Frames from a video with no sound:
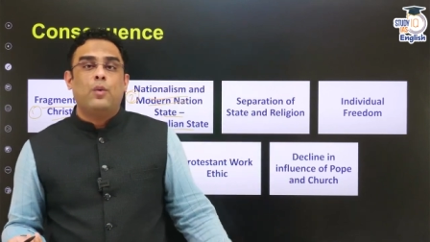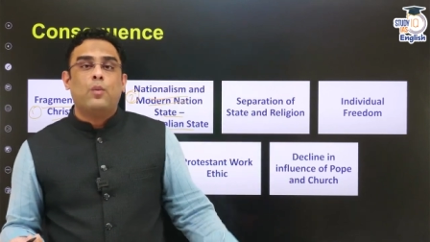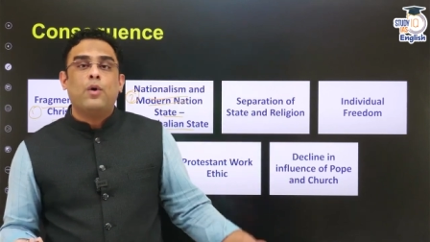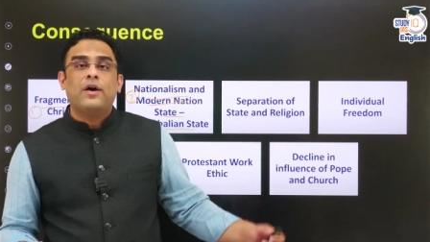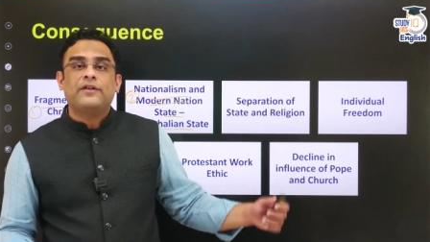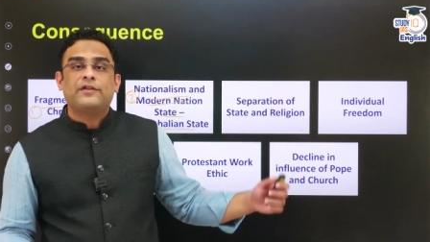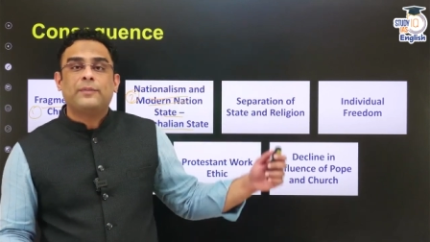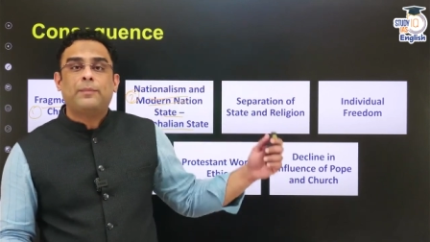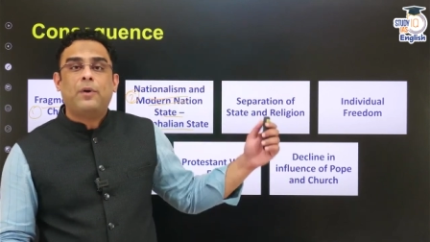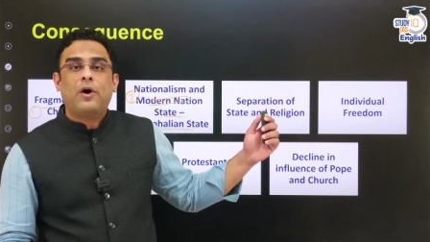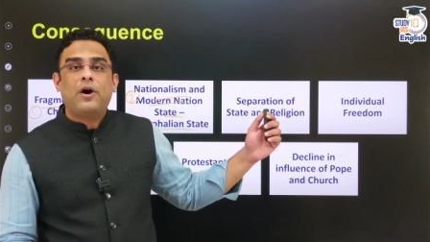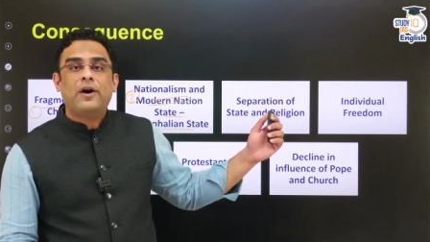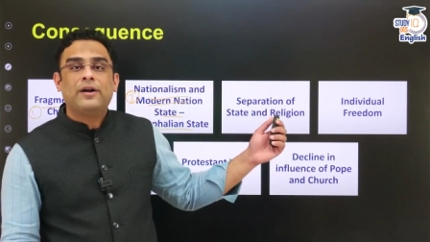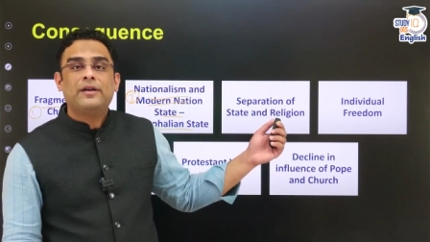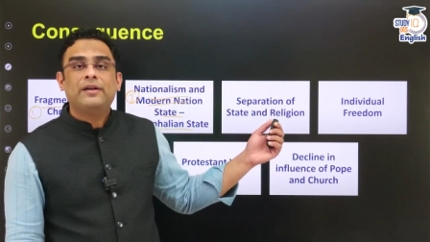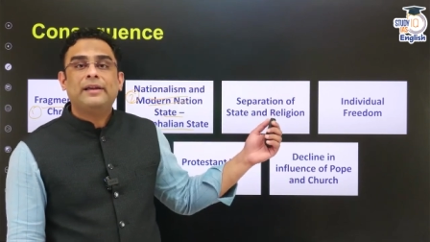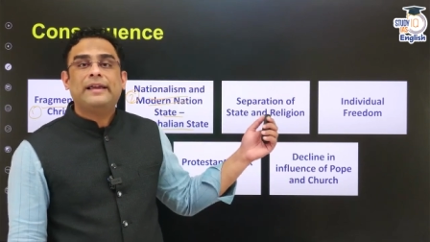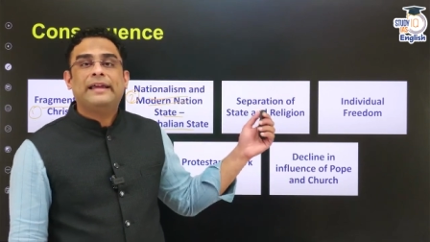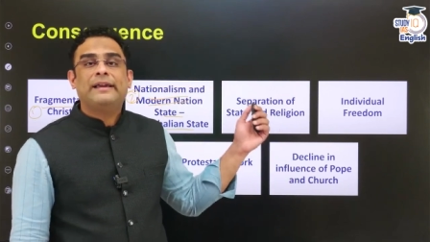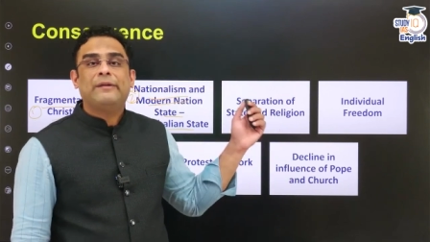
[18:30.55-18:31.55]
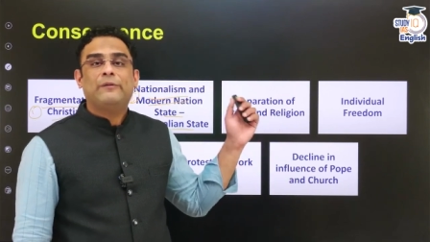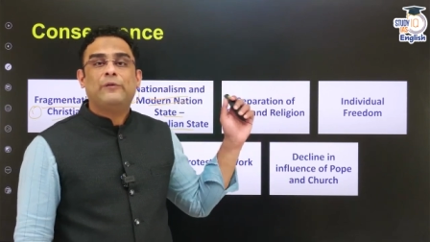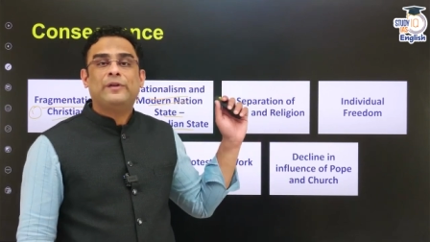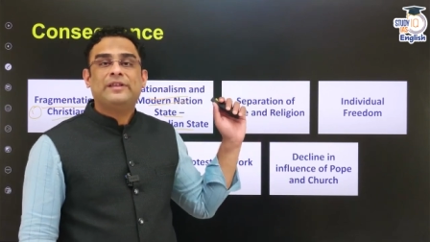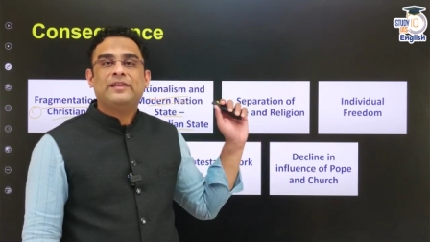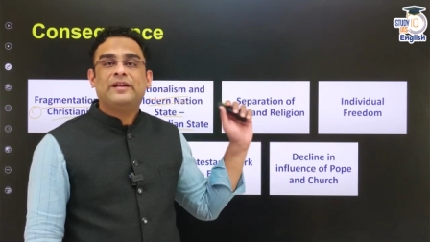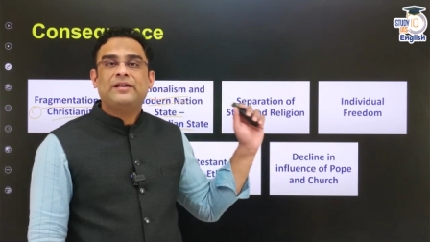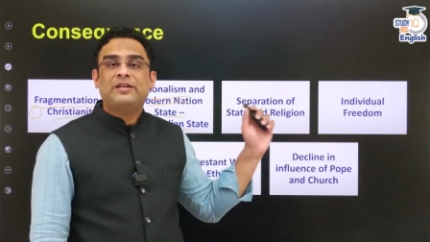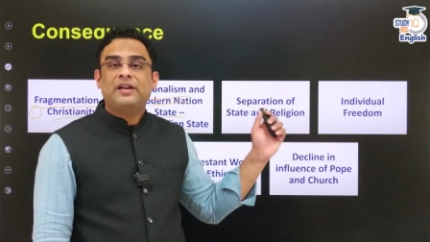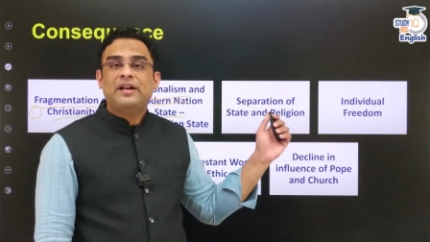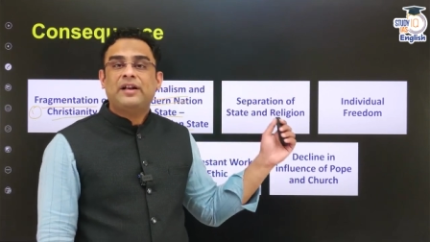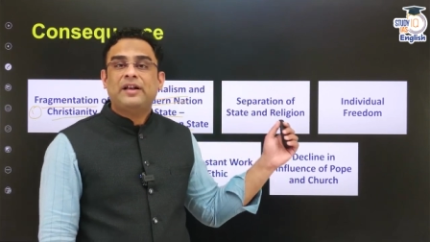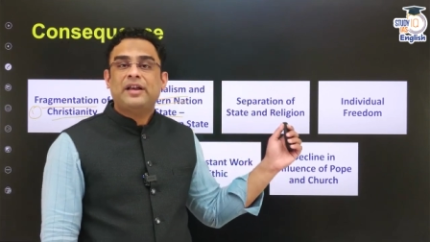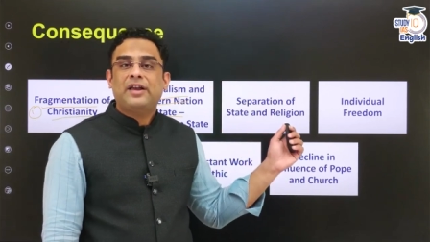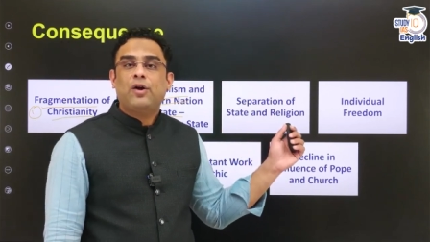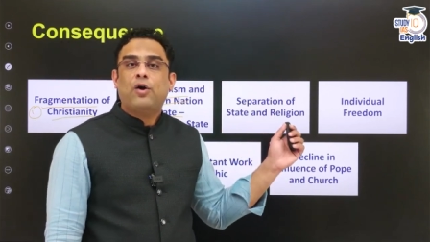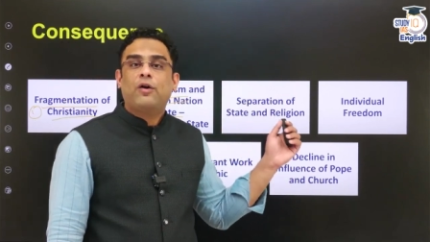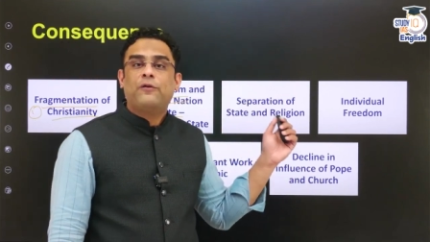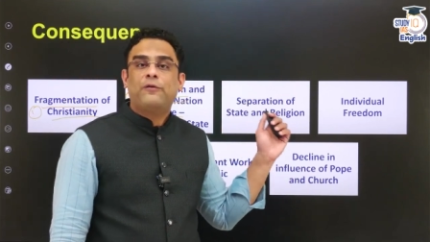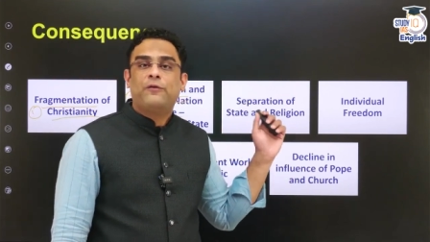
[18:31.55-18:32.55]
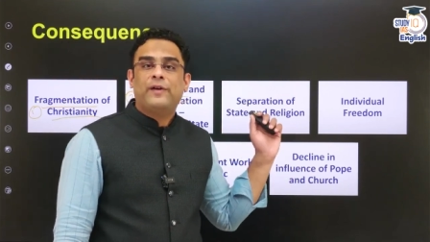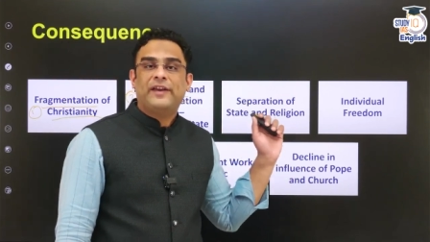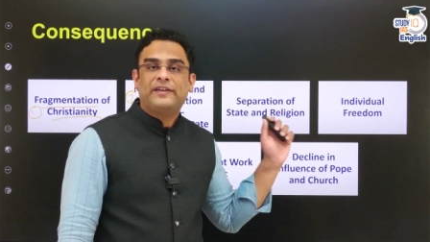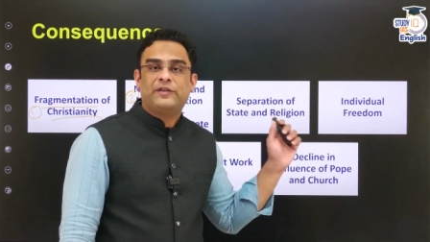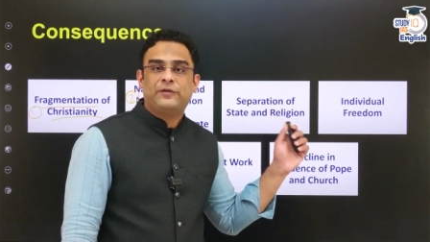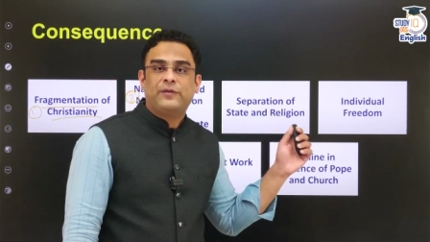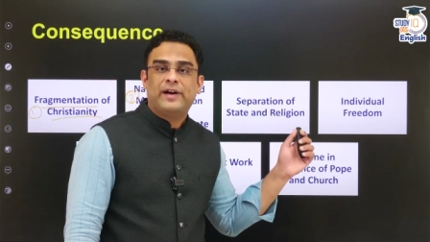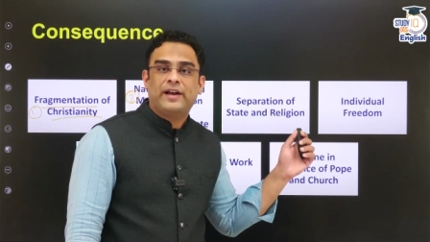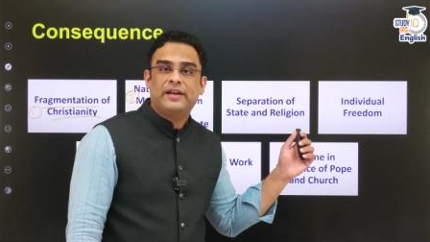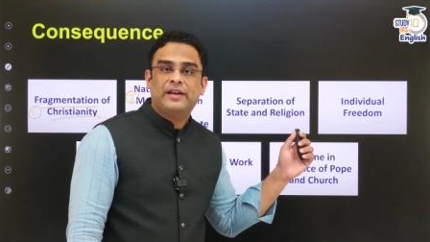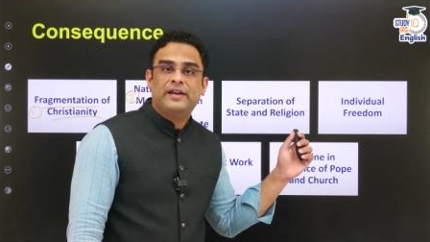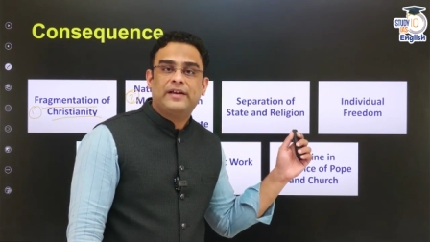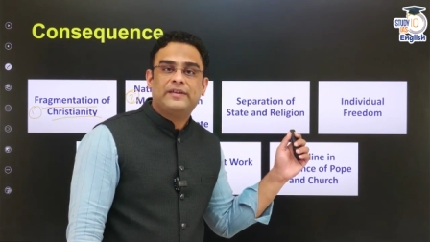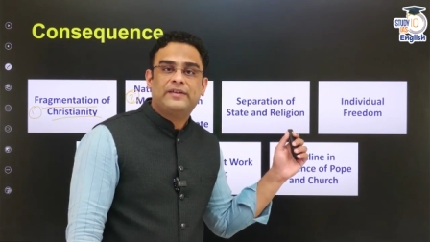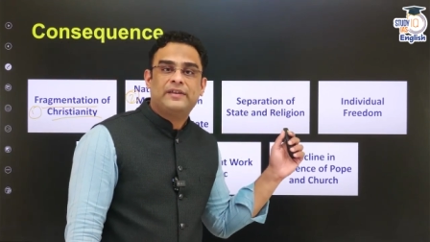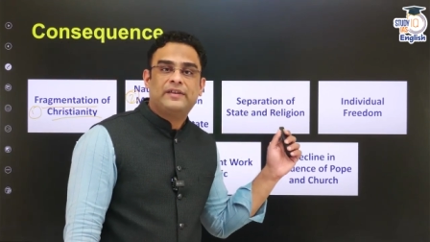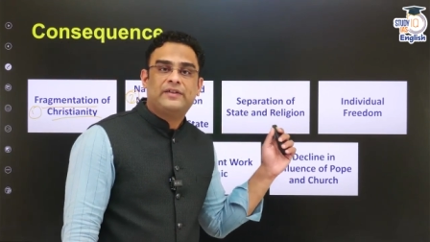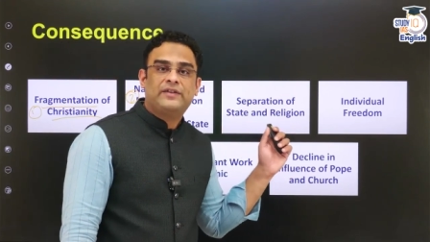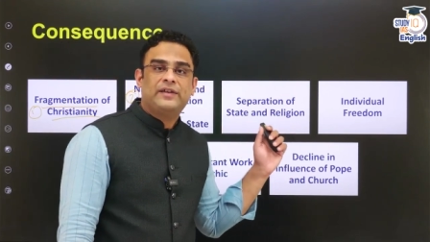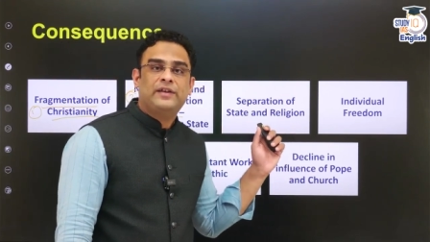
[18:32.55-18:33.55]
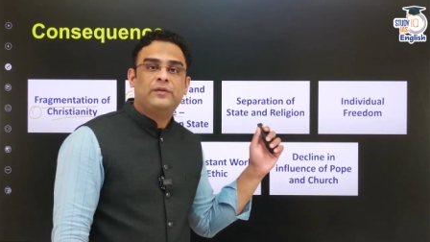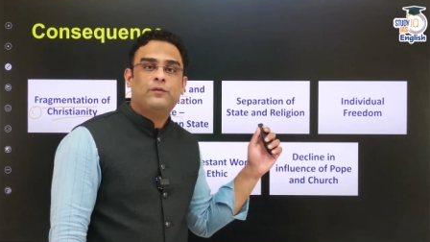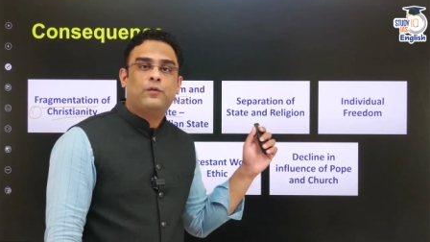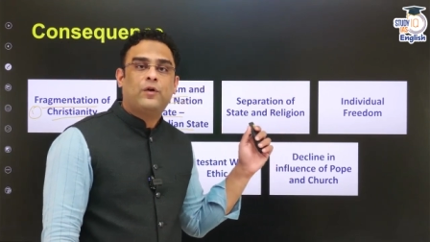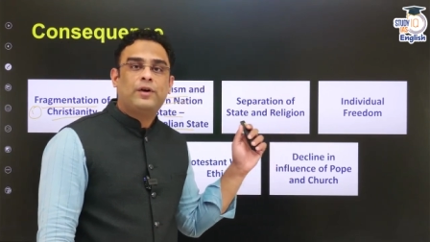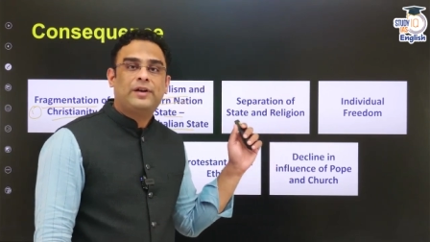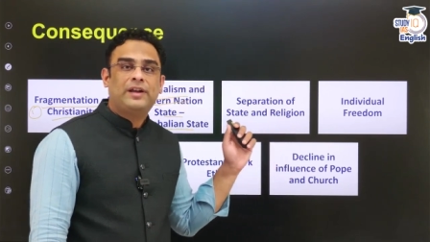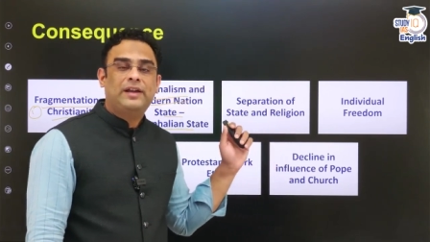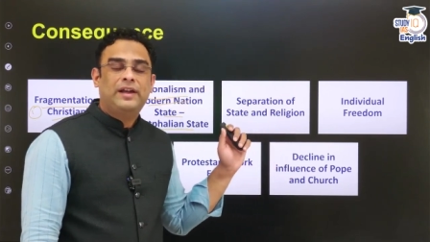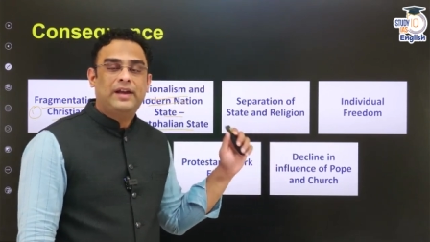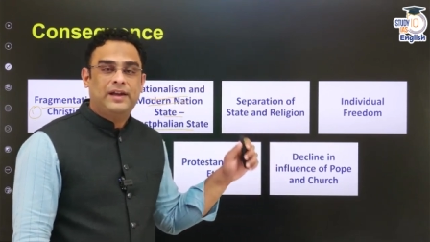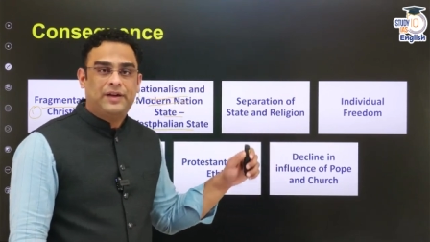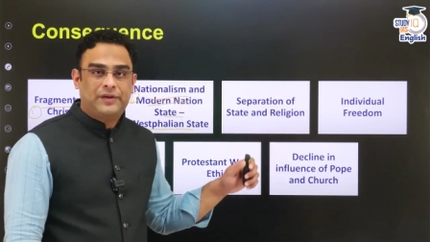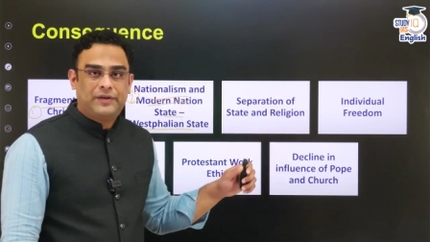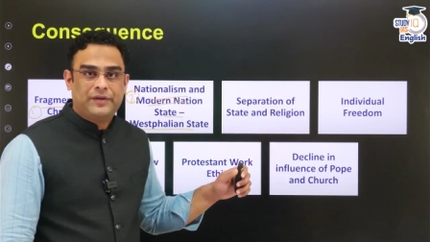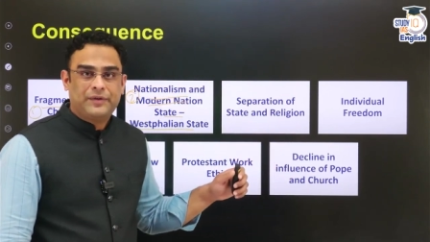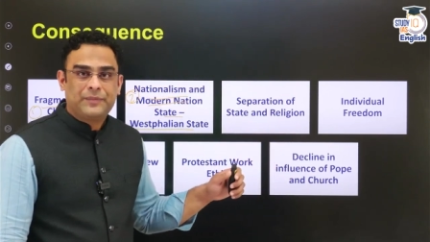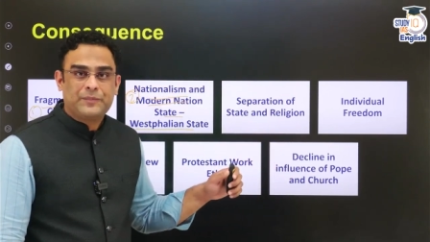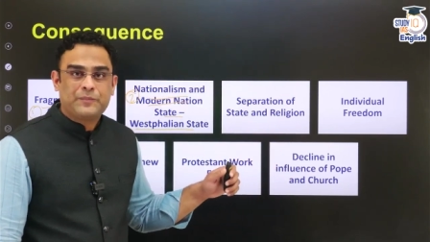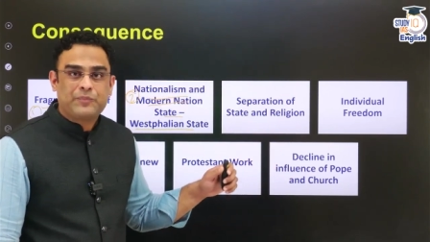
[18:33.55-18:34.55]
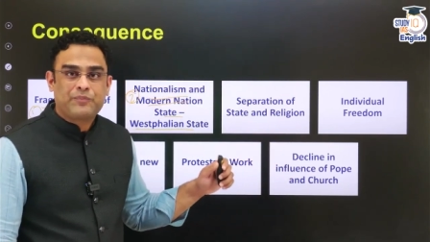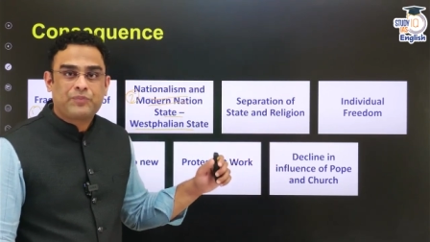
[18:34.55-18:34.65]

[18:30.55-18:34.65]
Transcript: was born with the Treaty of Westphalia sixteen forty-eight.